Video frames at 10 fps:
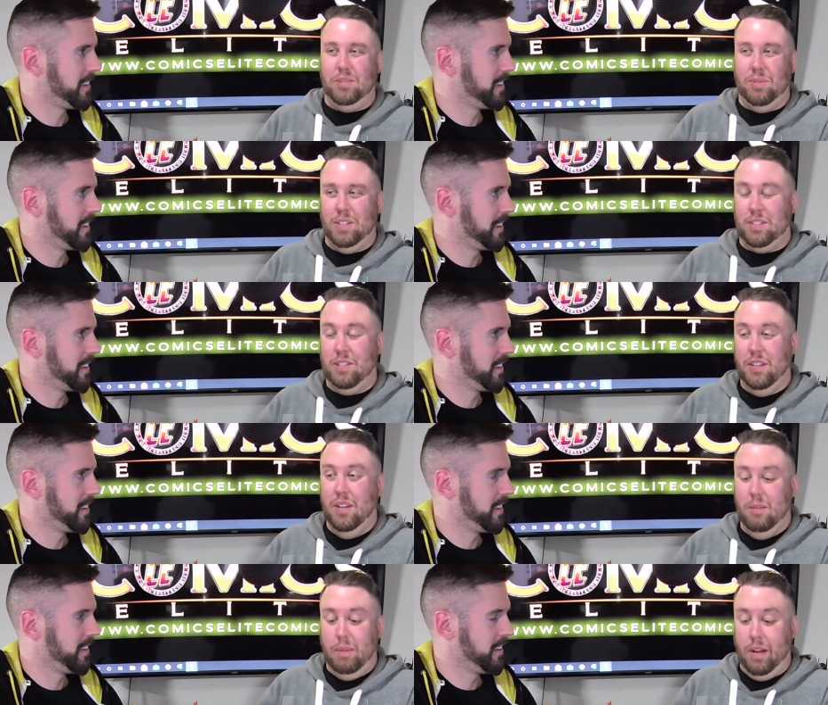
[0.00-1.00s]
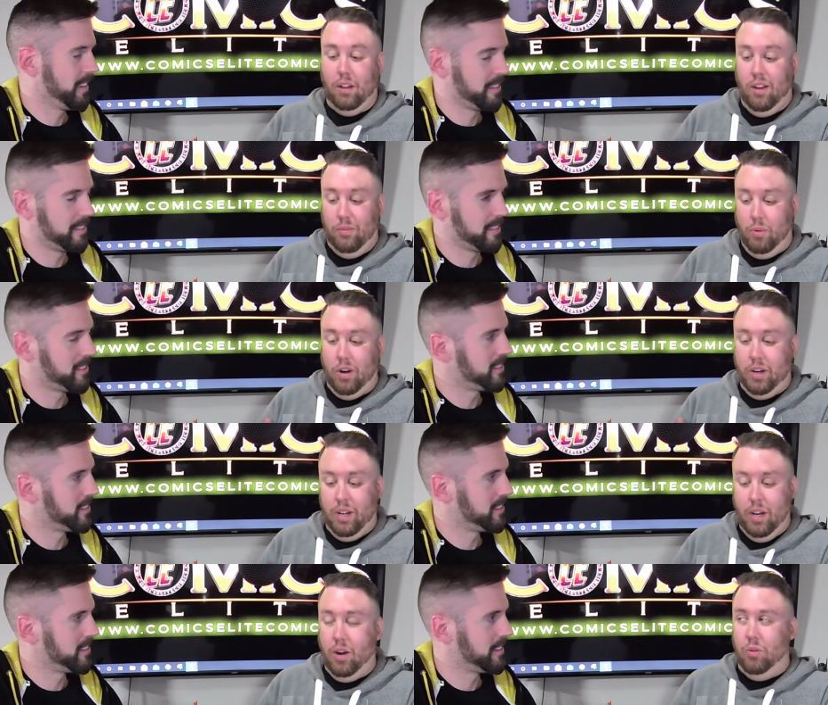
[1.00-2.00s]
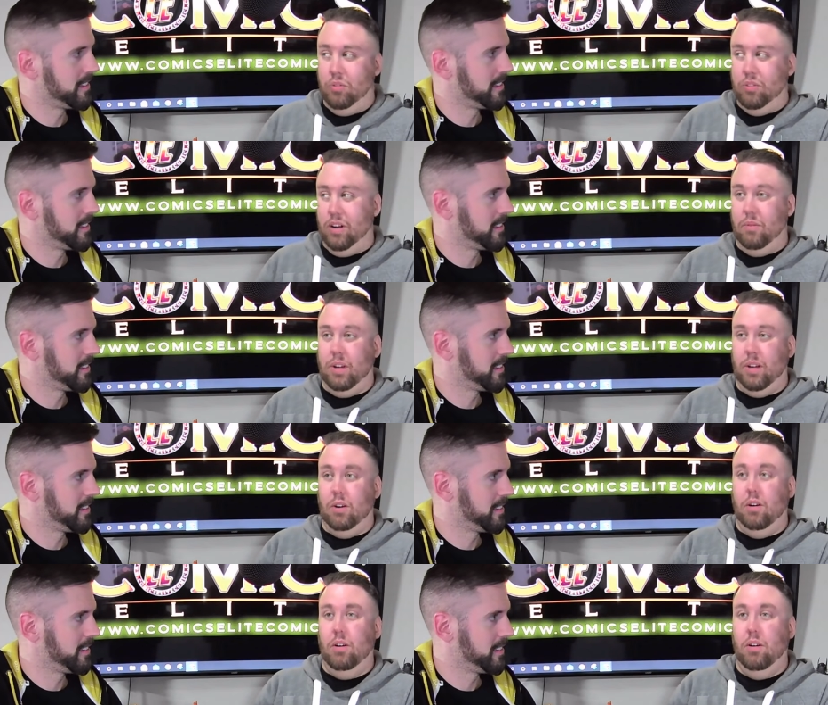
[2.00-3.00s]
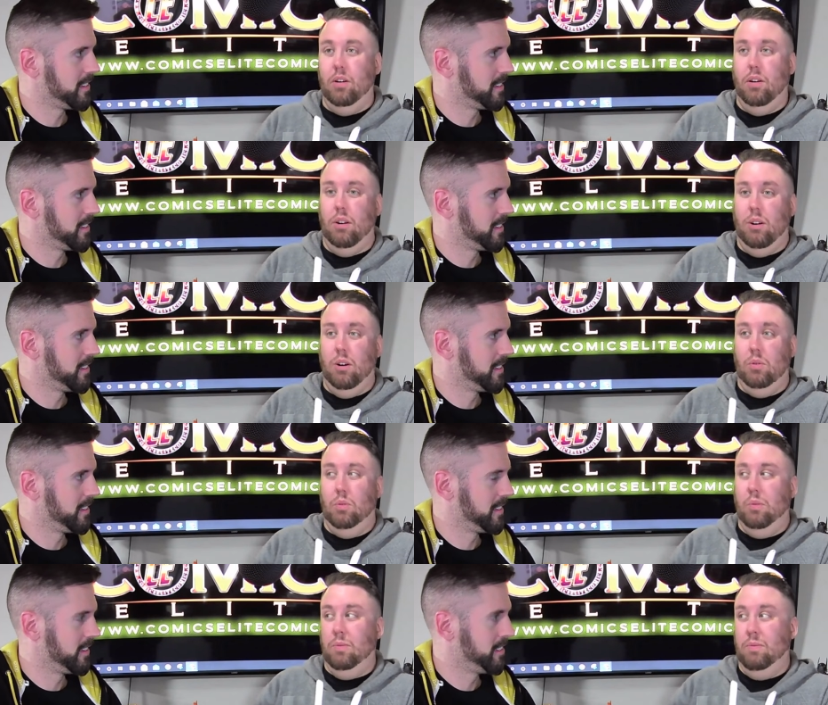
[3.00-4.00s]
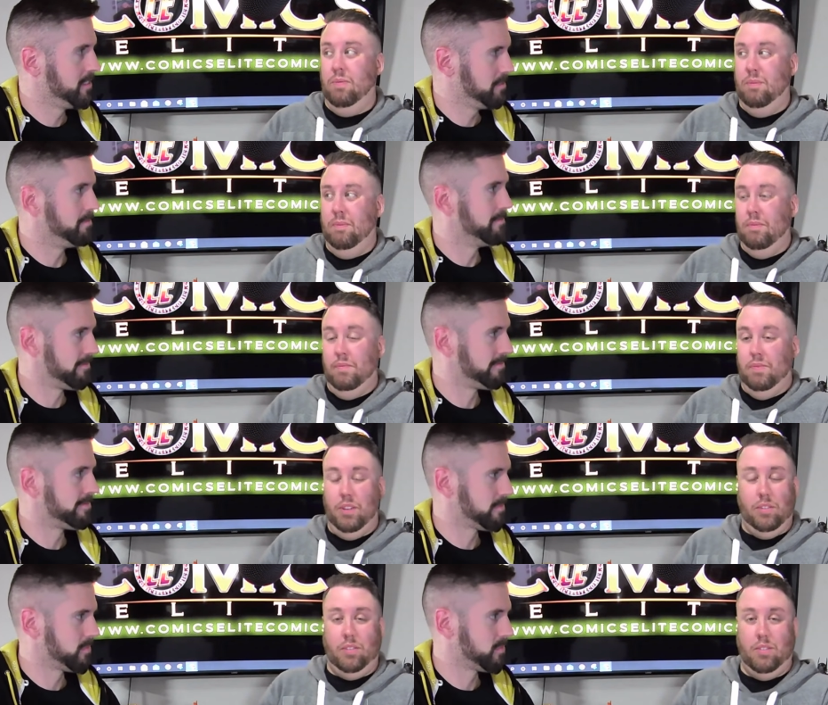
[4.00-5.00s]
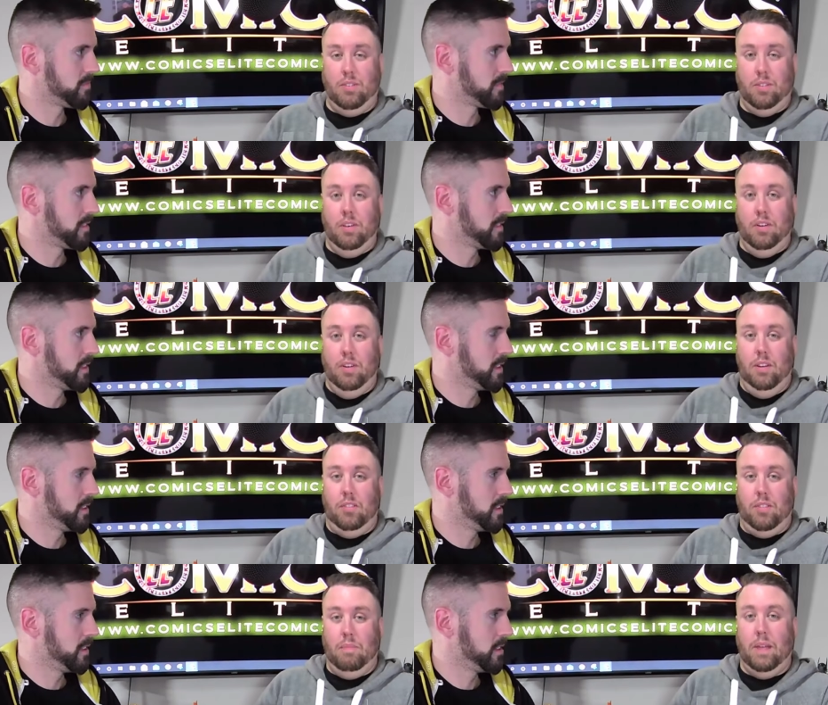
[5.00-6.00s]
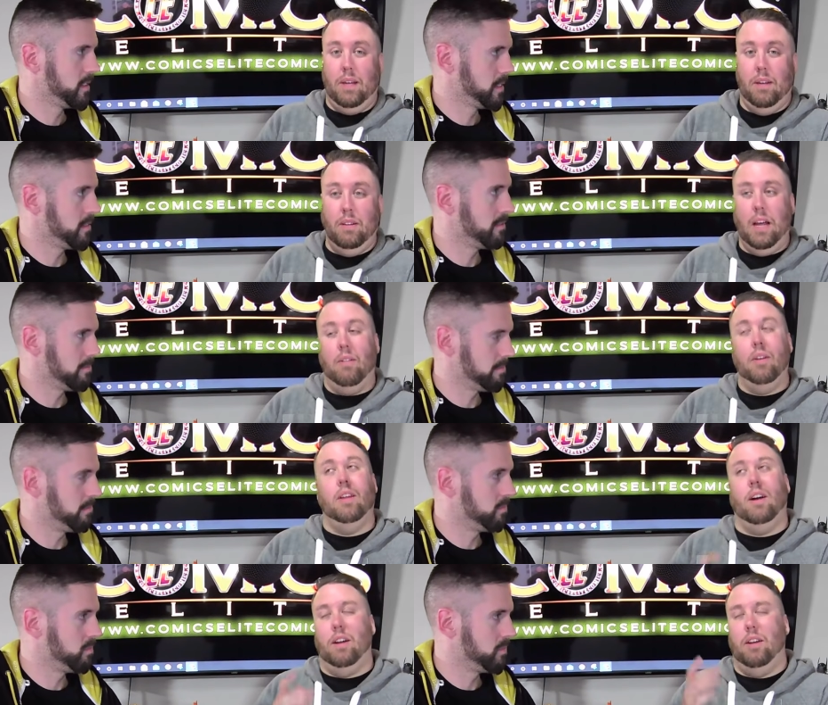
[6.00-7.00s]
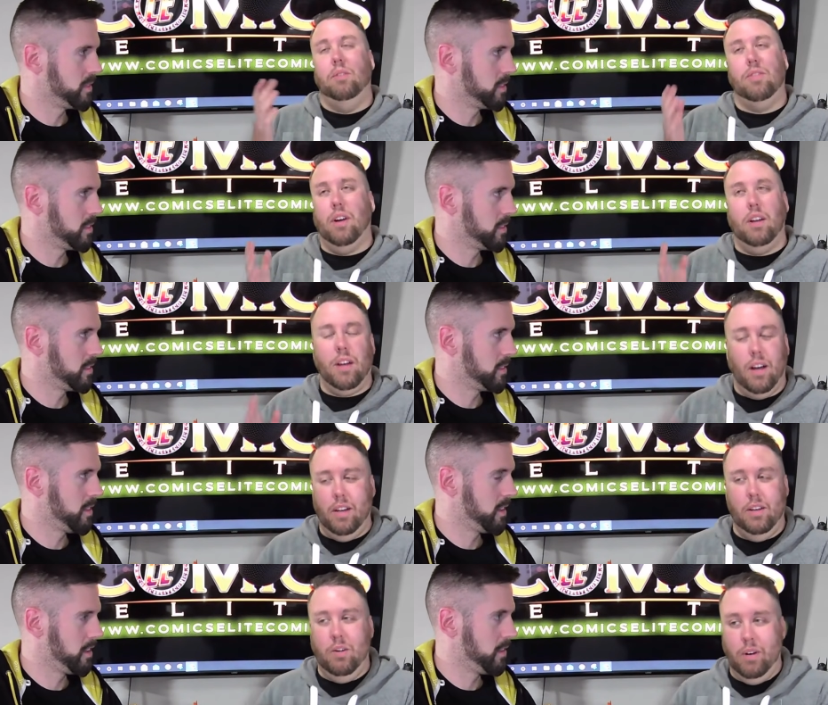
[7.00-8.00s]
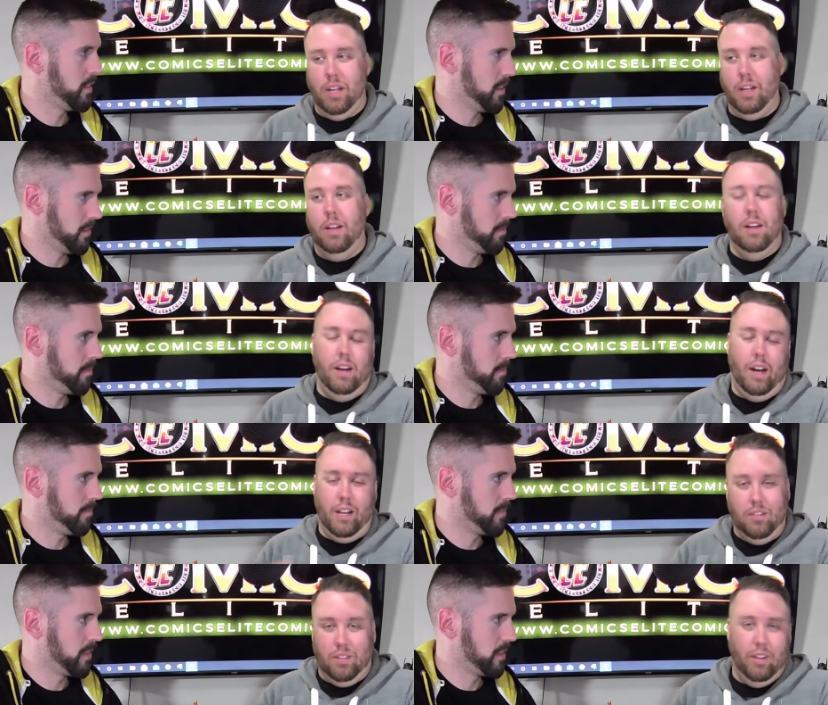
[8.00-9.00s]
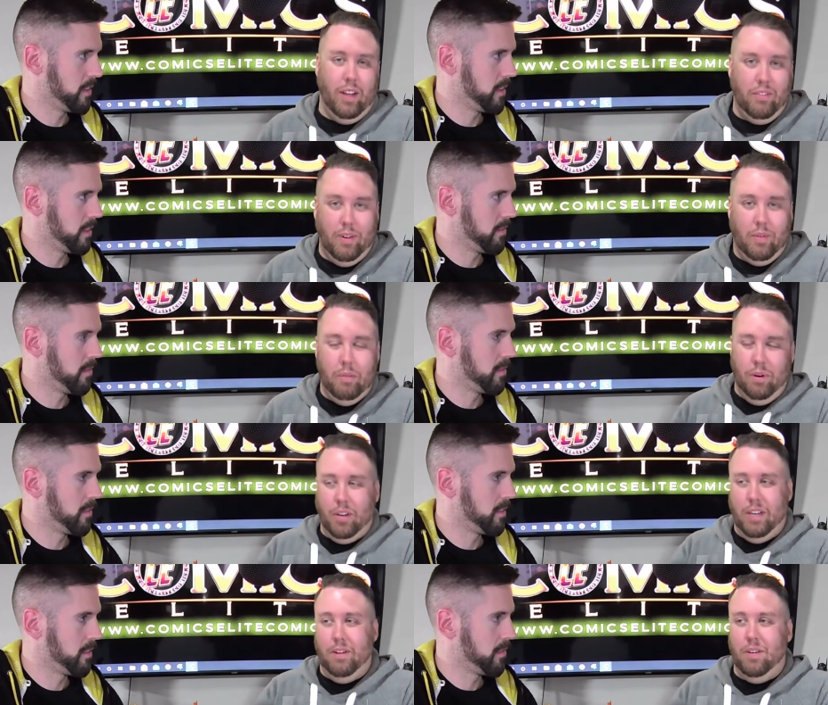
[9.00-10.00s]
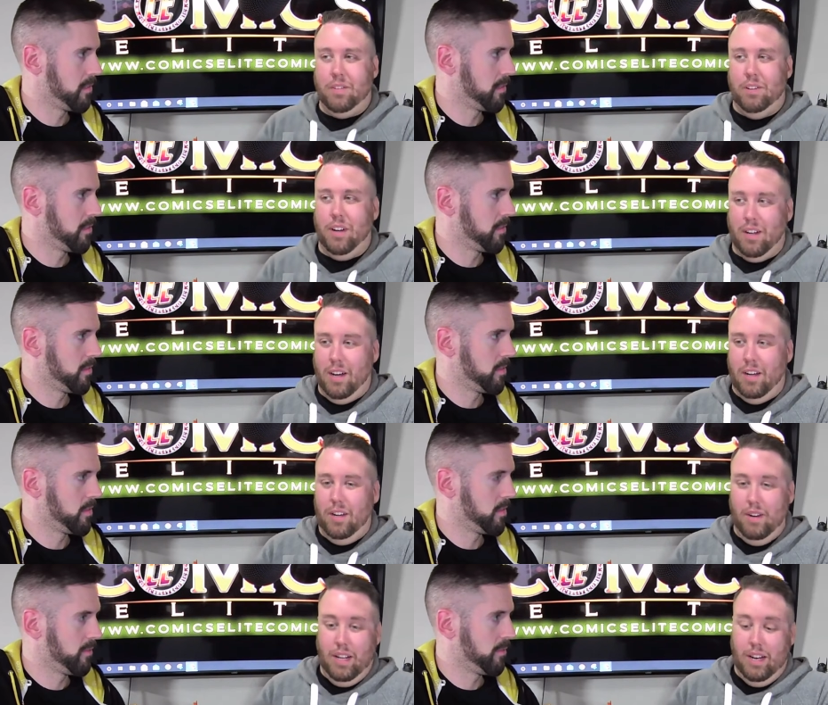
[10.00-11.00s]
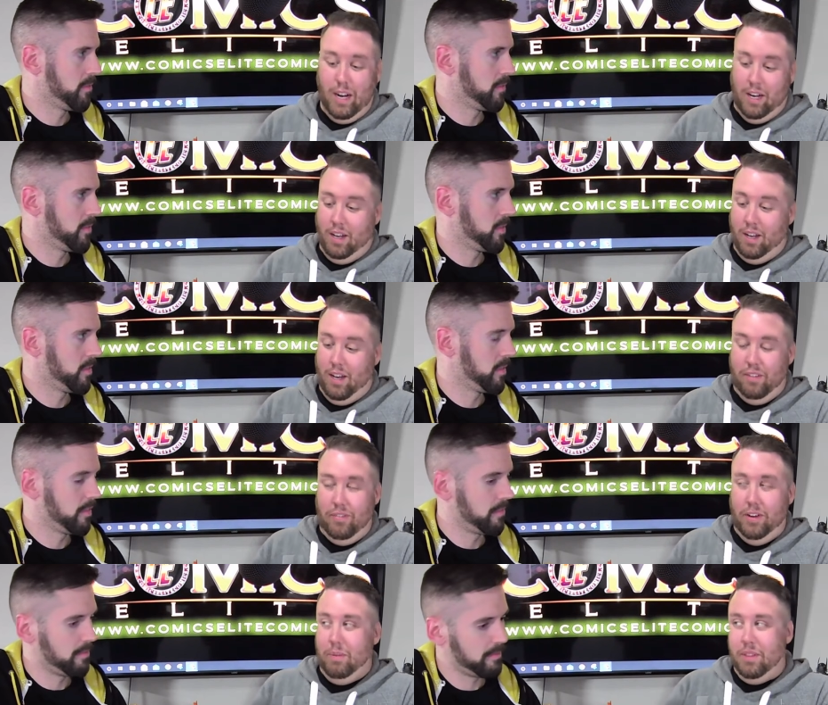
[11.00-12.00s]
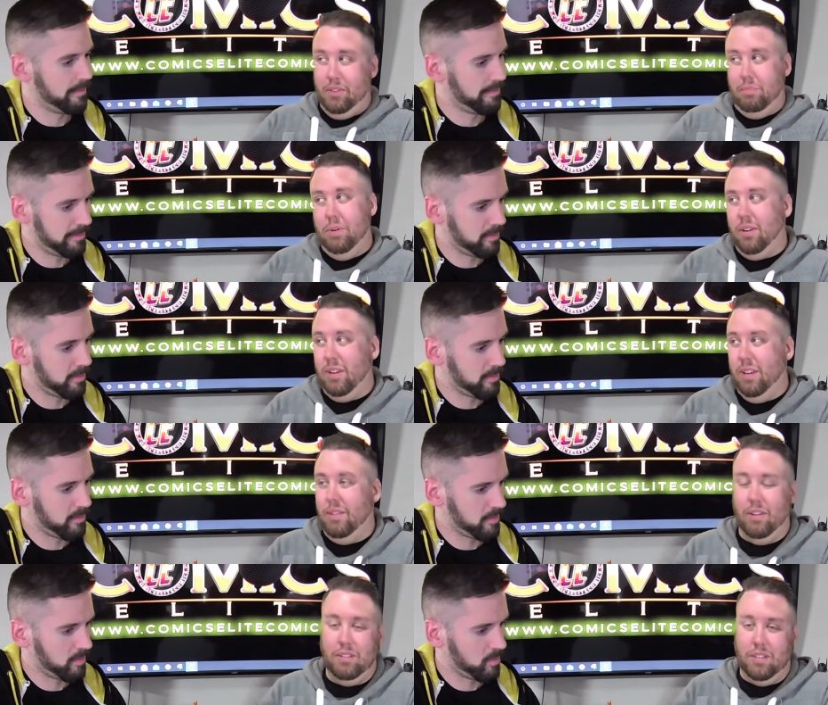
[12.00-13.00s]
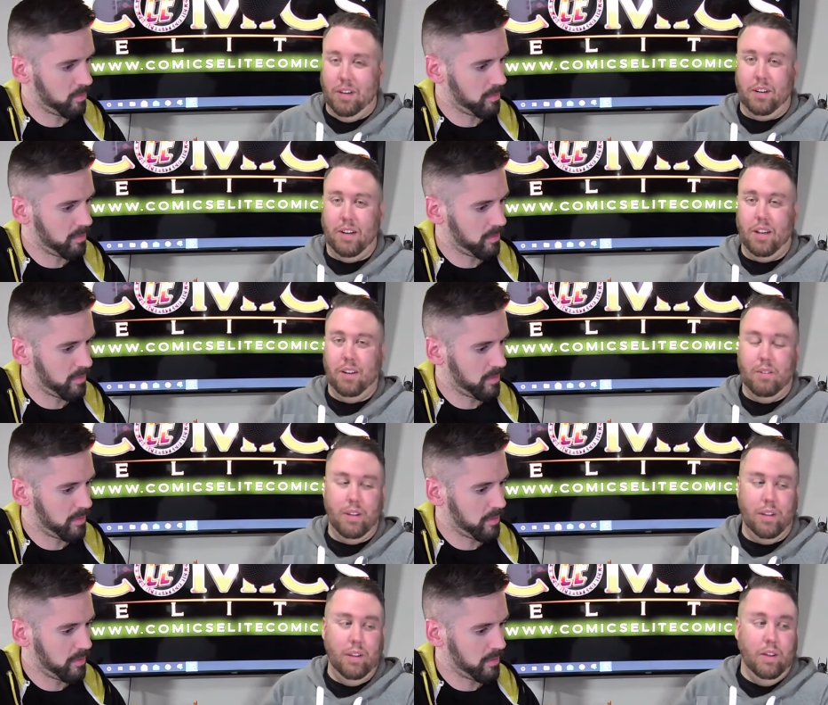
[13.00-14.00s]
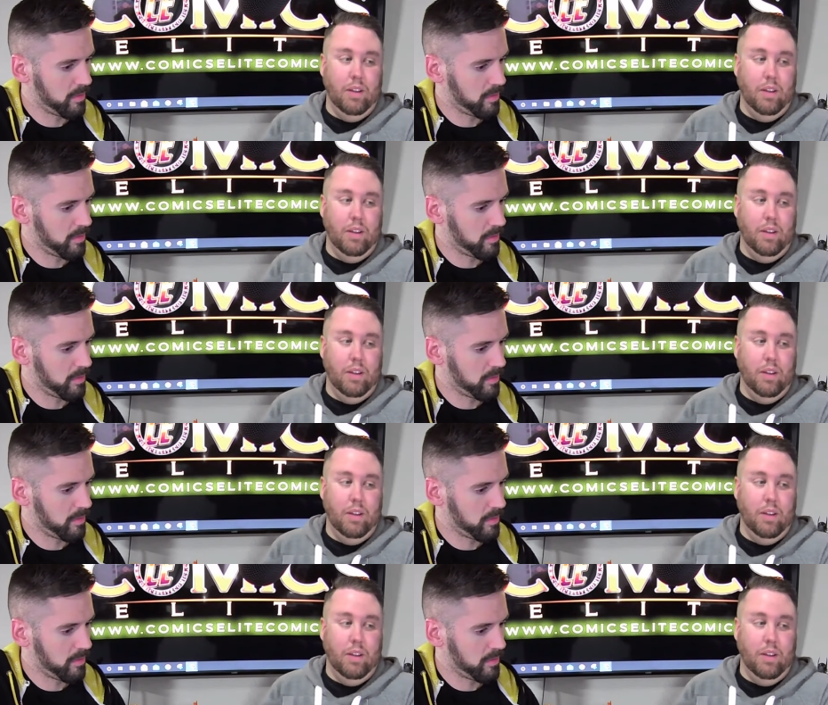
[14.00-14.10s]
Speaker 1: twist. But I love where it goes. And I'm like, oh. Mm-hmm. This is something. Now, it, I know it's non-continuity. Mm-hmm. I can still have fun with the book, even though it's non-continuity. And I had a lot of fun with this book, even though it's not in continuity.